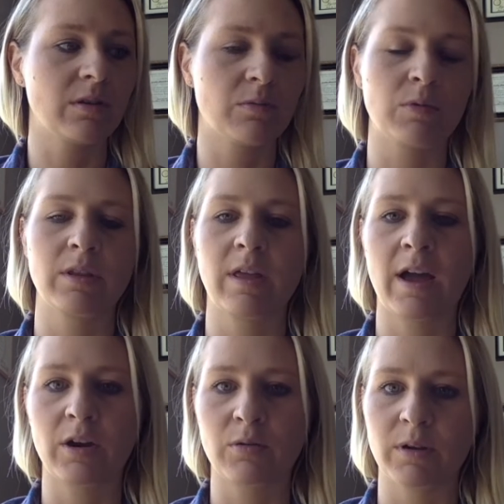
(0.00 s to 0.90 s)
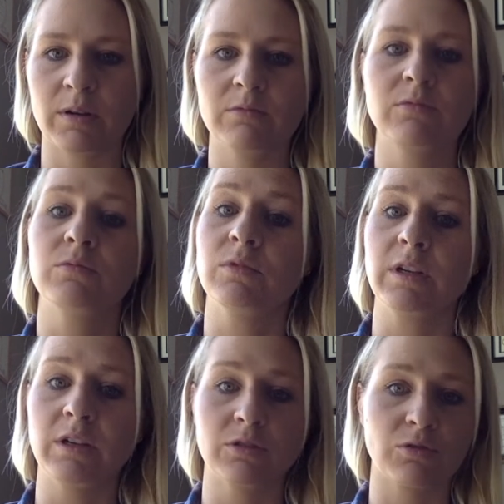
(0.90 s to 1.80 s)
with
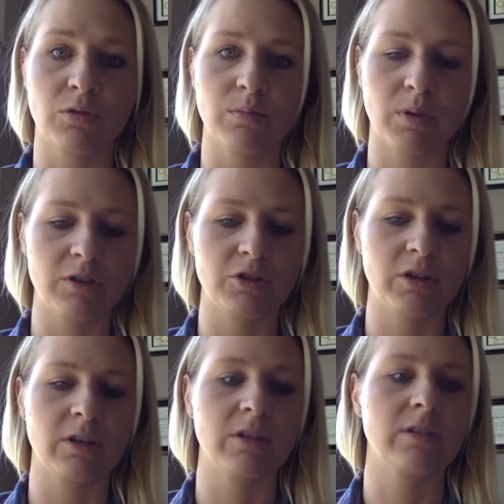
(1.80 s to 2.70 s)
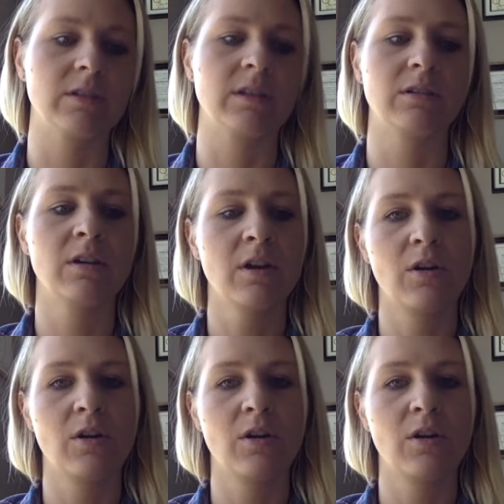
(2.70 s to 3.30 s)
adequately controlled blood sugars and